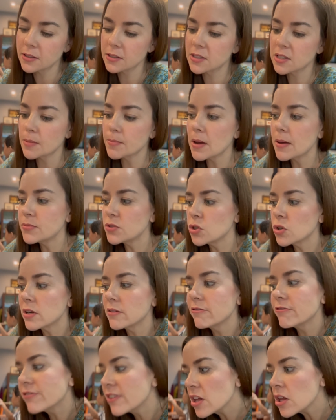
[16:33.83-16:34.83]
Sometimes you can
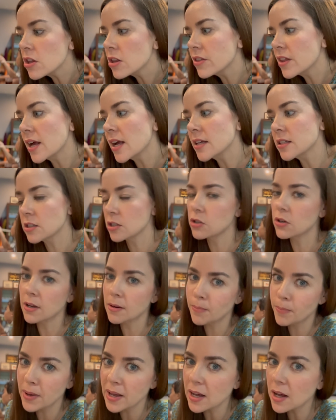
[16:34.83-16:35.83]
feel things, you
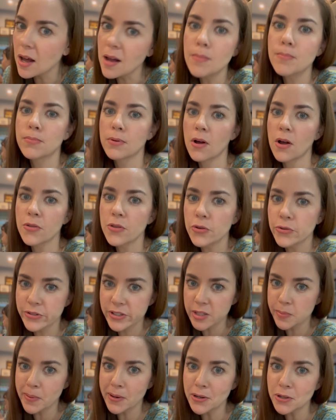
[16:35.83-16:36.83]
can pick up on those
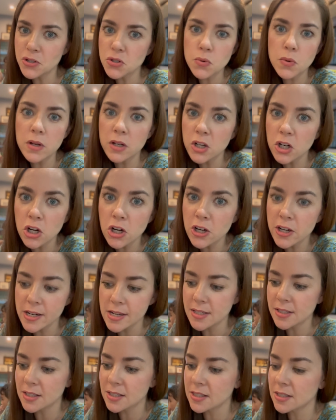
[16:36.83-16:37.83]
spiritual
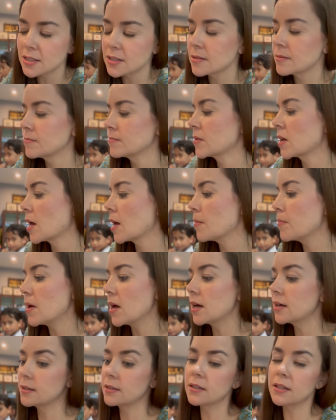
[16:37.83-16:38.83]
currents,
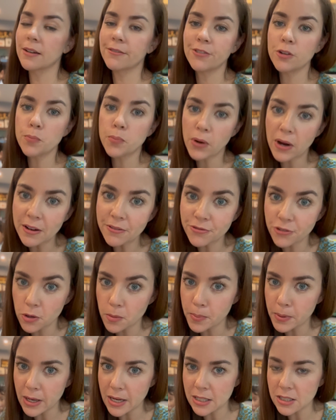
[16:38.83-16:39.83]
but if you pray for a
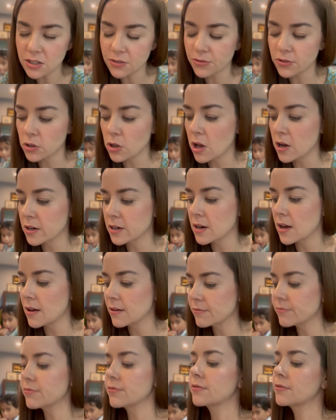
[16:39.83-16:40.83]
place for long enough,
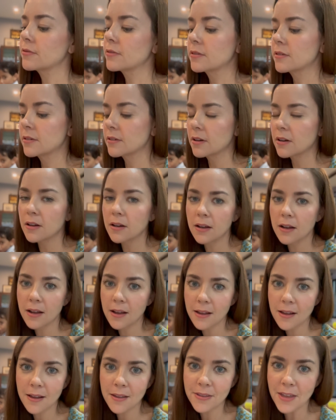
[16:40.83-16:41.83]

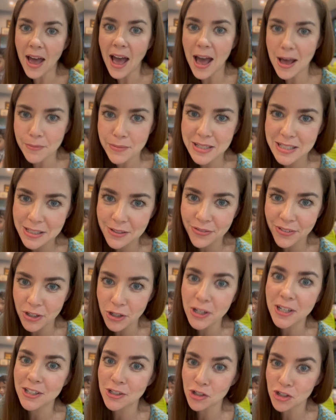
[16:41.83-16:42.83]
the atmosphere
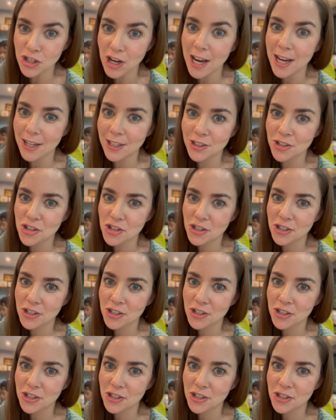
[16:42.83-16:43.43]
can change.